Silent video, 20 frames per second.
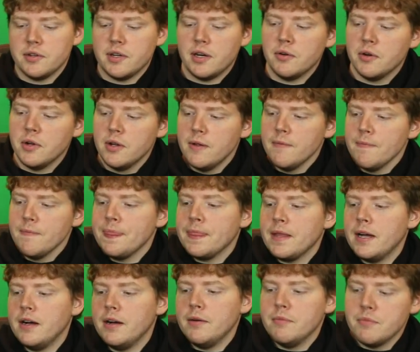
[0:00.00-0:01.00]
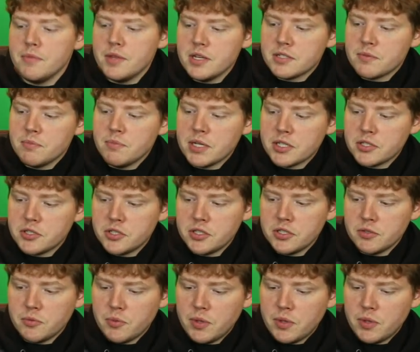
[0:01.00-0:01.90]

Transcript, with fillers: Now, Um, this mixture,